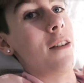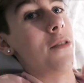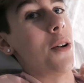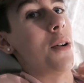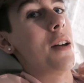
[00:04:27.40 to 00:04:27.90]

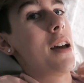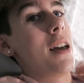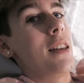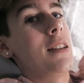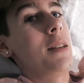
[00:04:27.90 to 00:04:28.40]
outfit on.
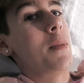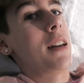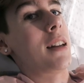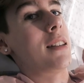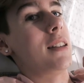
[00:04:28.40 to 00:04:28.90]
This is my
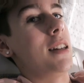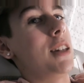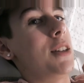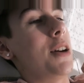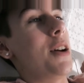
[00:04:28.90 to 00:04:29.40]
dad's
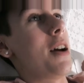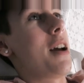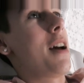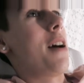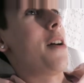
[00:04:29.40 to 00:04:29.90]
t-shirt.
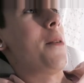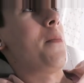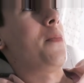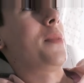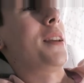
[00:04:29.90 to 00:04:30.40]
Um,